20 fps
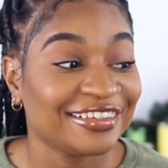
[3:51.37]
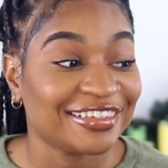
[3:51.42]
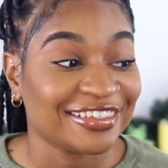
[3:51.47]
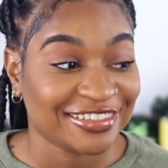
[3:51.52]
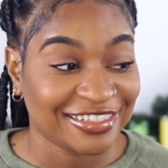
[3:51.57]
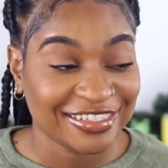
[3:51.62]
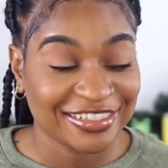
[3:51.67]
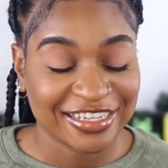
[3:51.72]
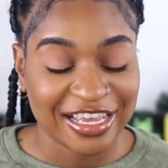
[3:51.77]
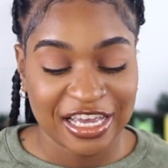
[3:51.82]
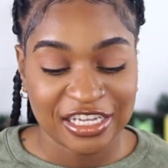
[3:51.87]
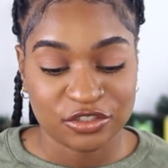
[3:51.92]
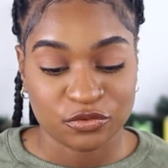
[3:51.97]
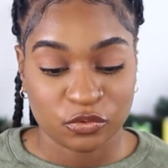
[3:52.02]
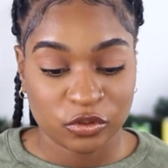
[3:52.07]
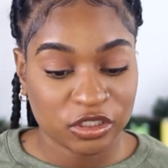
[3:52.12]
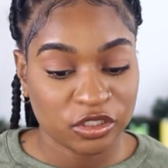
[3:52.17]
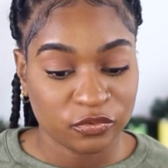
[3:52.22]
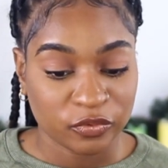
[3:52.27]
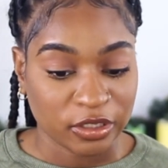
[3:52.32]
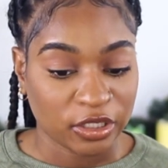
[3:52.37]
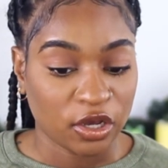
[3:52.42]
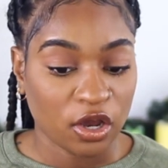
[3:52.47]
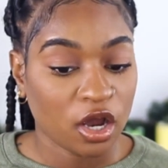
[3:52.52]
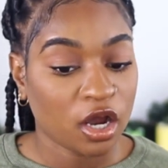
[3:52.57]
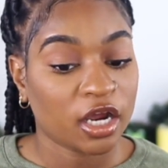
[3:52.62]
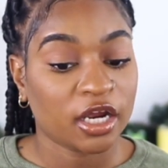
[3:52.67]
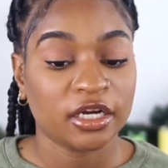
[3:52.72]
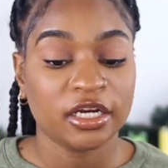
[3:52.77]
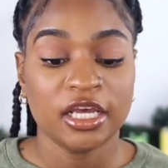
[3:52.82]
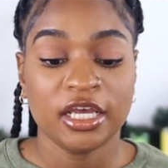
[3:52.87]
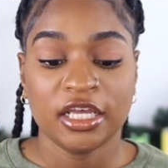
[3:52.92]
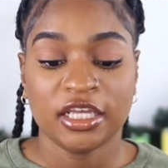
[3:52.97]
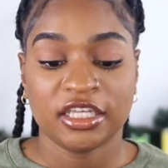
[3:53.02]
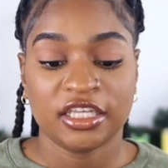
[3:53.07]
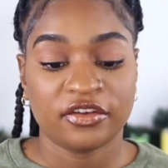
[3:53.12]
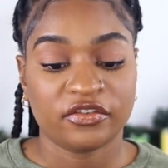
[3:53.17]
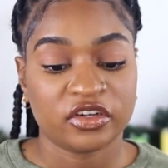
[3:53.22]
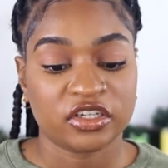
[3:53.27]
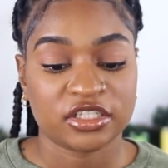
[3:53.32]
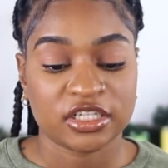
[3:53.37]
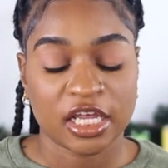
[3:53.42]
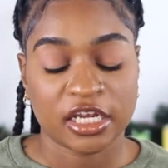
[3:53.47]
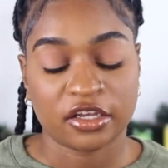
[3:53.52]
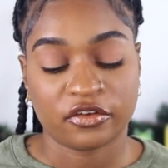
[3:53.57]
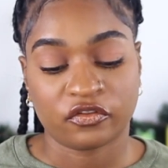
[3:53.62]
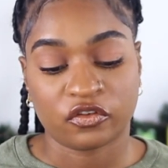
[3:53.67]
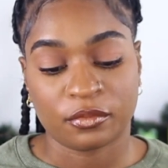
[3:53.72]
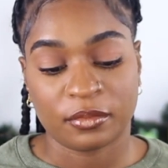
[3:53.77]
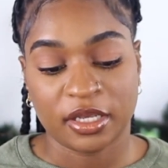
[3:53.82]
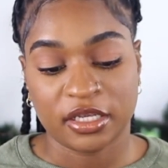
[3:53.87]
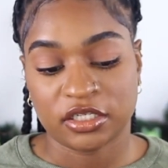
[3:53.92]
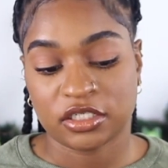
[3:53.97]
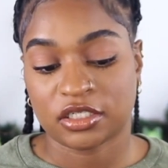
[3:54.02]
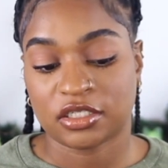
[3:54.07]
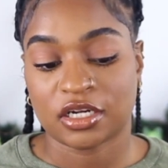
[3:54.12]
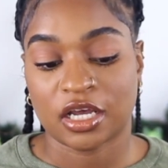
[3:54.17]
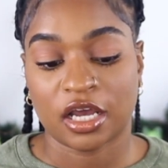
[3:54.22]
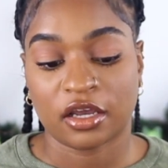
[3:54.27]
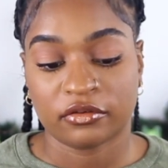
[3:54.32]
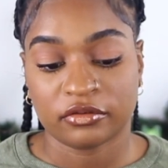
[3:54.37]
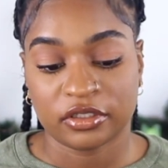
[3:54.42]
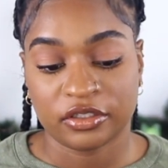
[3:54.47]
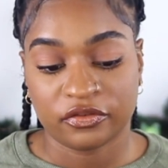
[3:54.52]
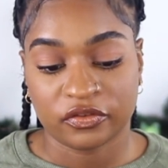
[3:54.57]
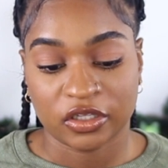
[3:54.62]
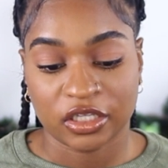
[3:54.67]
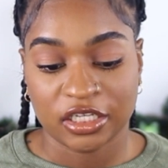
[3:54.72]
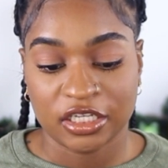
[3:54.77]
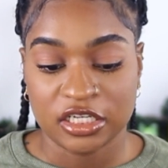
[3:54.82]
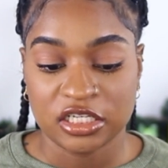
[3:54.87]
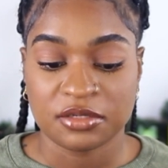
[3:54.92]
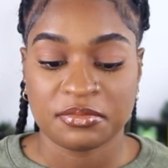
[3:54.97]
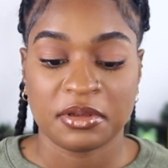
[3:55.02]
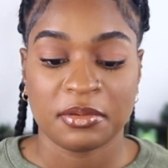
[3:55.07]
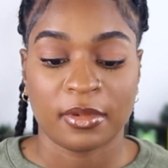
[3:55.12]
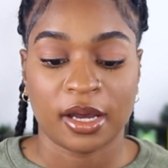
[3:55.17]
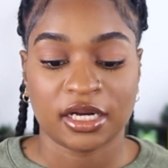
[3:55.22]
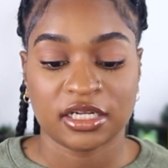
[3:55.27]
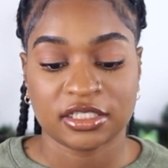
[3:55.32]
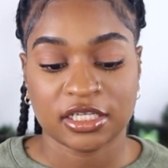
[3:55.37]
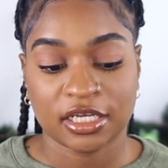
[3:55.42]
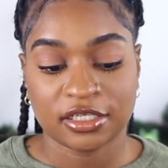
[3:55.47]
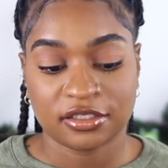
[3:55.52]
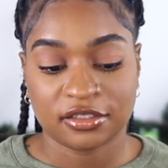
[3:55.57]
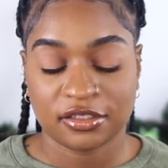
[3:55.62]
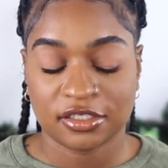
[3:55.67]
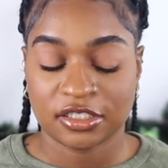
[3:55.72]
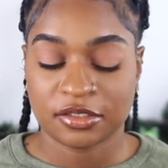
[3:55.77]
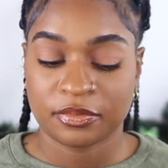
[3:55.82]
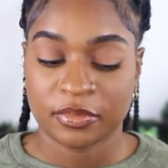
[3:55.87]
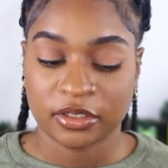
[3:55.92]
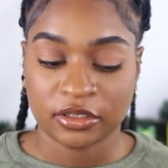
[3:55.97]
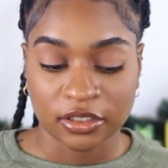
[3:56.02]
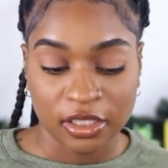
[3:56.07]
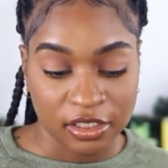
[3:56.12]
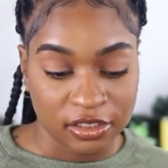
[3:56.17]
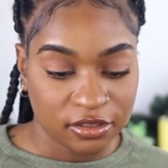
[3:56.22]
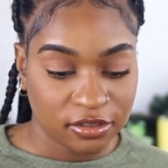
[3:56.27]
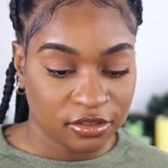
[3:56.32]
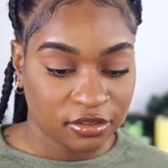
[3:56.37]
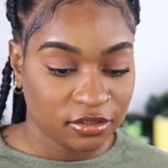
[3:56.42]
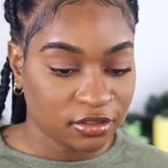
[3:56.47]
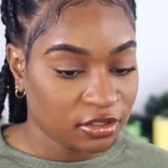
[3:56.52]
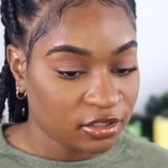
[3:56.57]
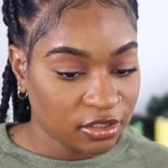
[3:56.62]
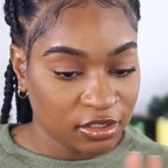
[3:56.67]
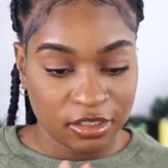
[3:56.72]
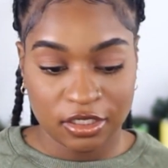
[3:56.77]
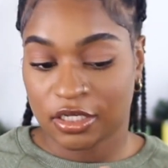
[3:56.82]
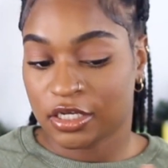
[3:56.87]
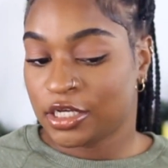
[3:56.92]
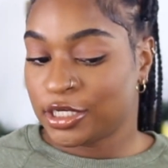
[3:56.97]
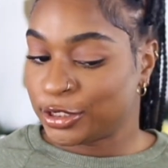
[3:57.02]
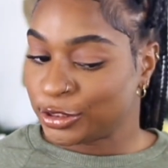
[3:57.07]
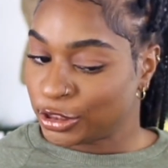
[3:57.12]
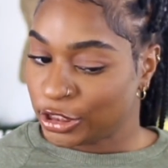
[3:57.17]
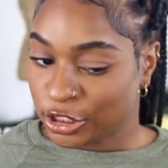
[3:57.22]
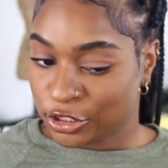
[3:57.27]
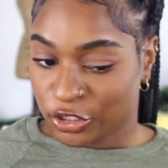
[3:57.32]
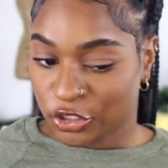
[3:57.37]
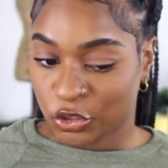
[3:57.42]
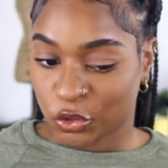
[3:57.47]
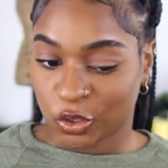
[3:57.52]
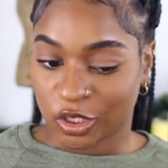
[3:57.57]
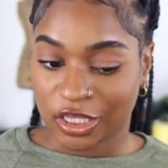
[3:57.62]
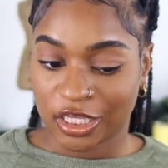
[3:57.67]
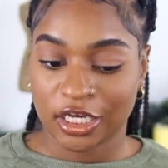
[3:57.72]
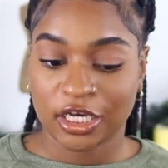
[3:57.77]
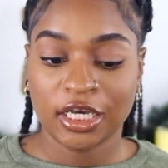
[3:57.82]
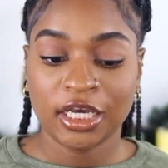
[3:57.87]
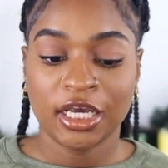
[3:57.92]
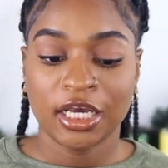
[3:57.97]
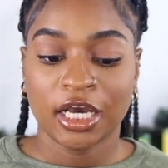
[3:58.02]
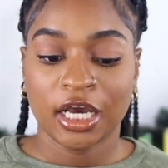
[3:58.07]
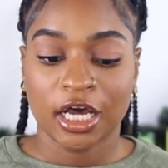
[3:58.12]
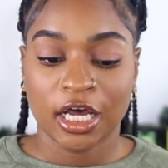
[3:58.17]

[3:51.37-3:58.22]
Cause this guy's working really hard, giving us a lot of information. I really feel like he should be monetizing this, but that's neither here nor there.